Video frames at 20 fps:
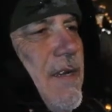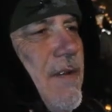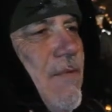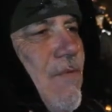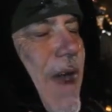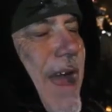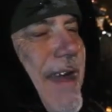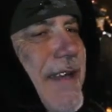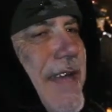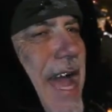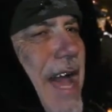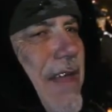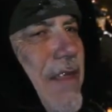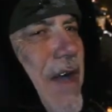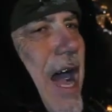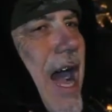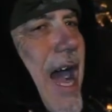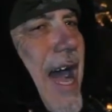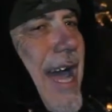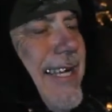Right now,
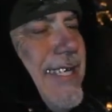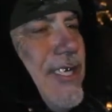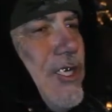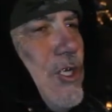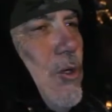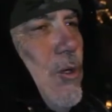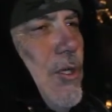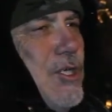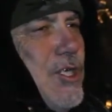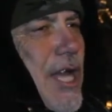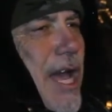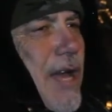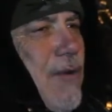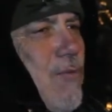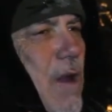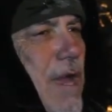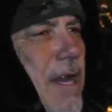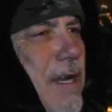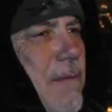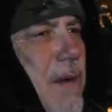the highest suicide
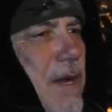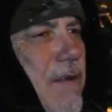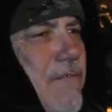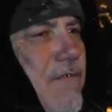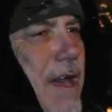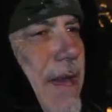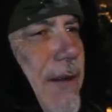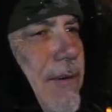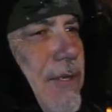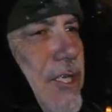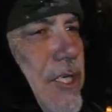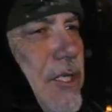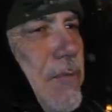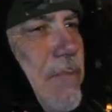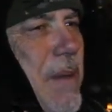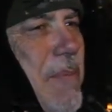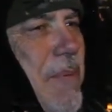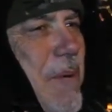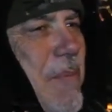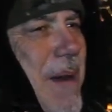rate among veterans is
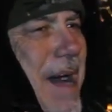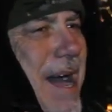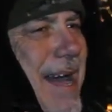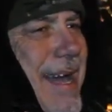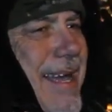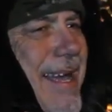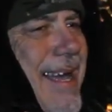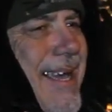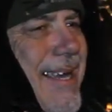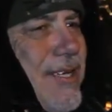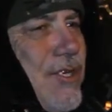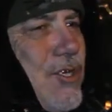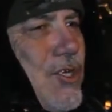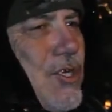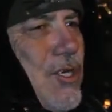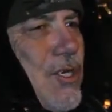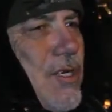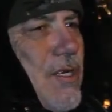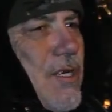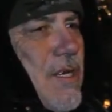people my
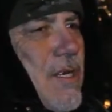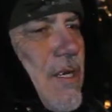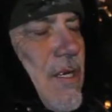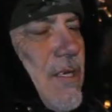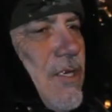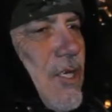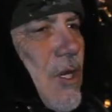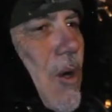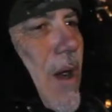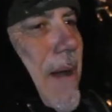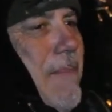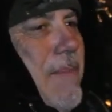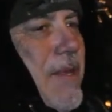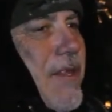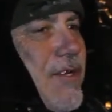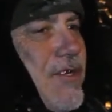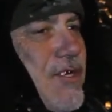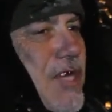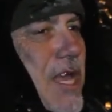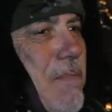age. So I'm
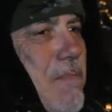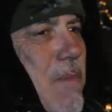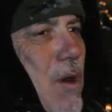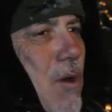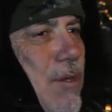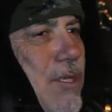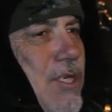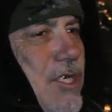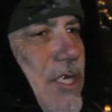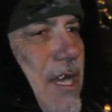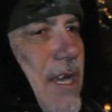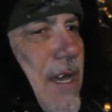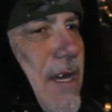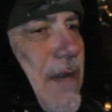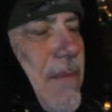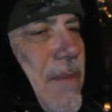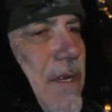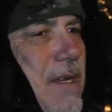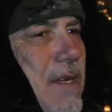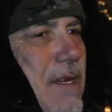in the same boat as
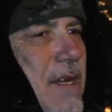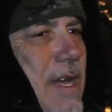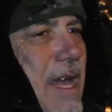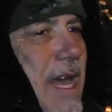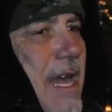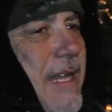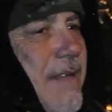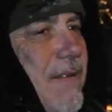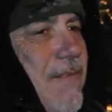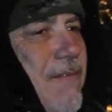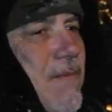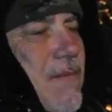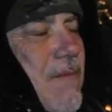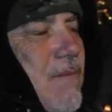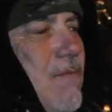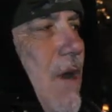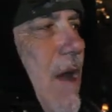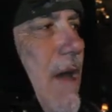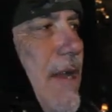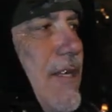them. And
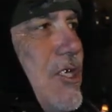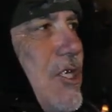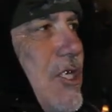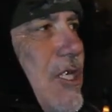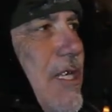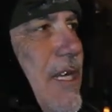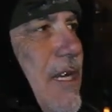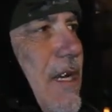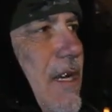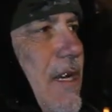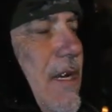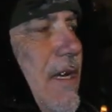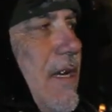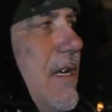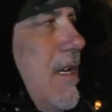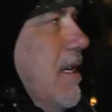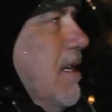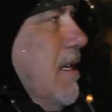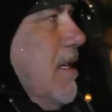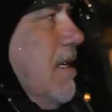honestly,
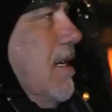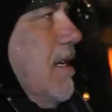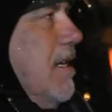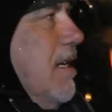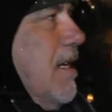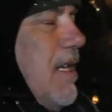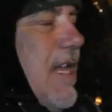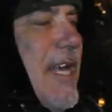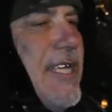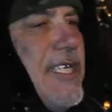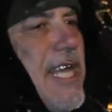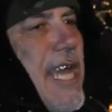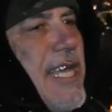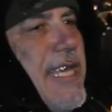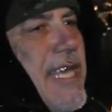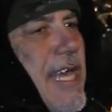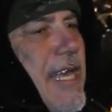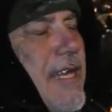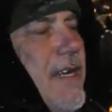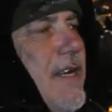unless I
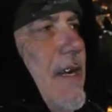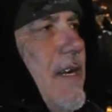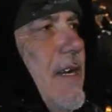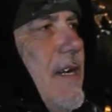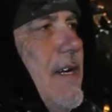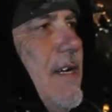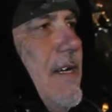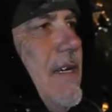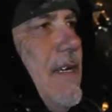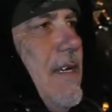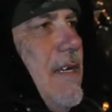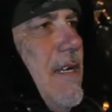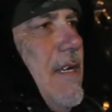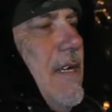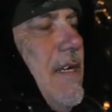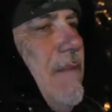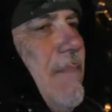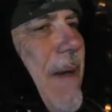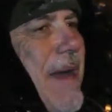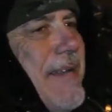get
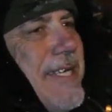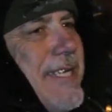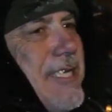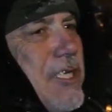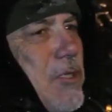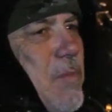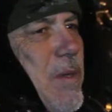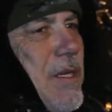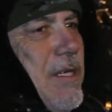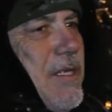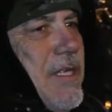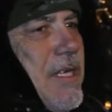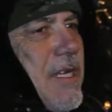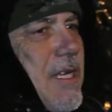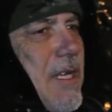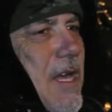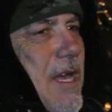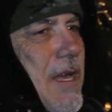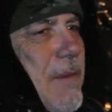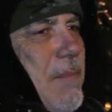my disability
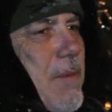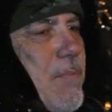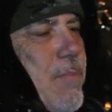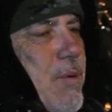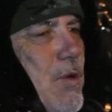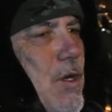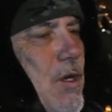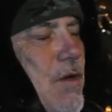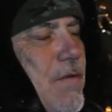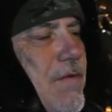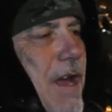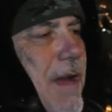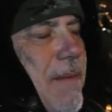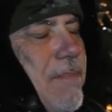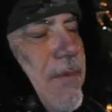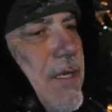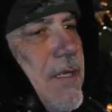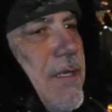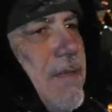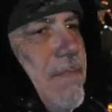claim approved,
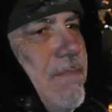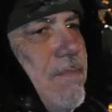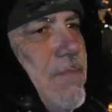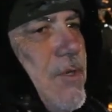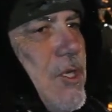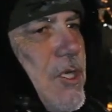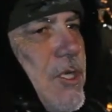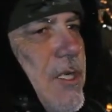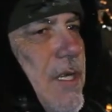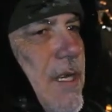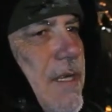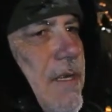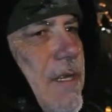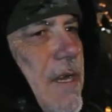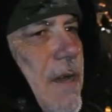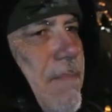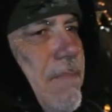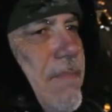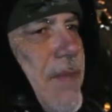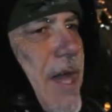I'm going to just end
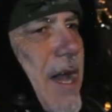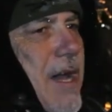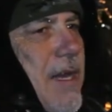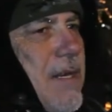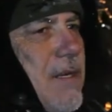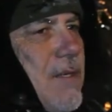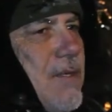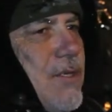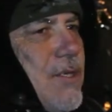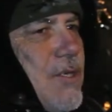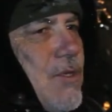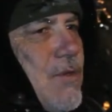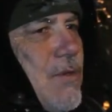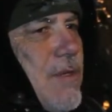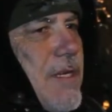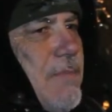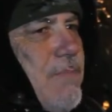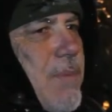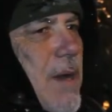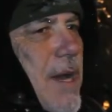up dying on the
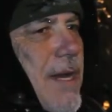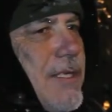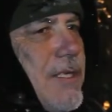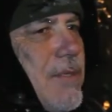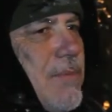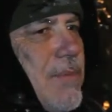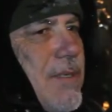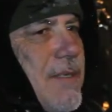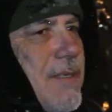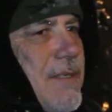street, possibly.